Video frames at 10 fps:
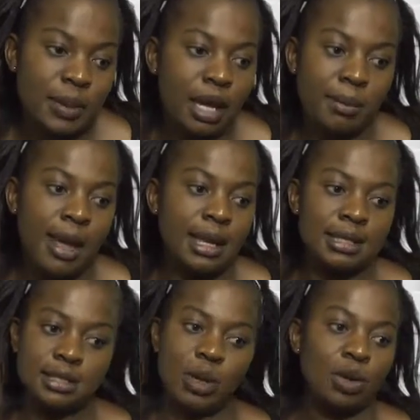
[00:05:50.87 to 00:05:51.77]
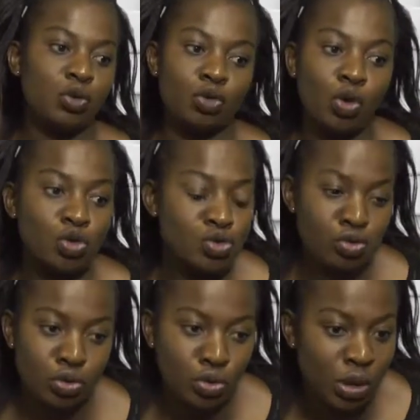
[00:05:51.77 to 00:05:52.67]
payment, so I couldn't go to
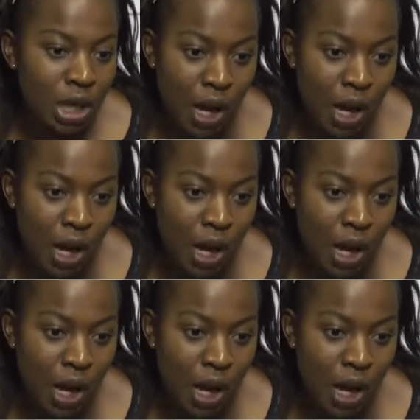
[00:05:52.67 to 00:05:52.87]
school.